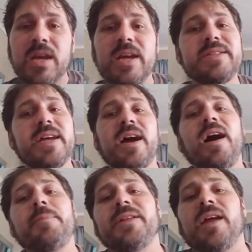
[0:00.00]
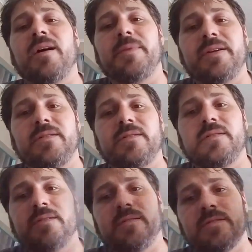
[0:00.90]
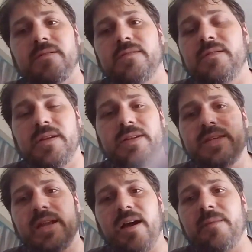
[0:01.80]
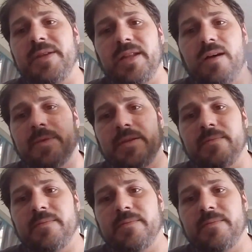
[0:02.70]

It's at Hobby Lobby. It's at Hobby Lobby.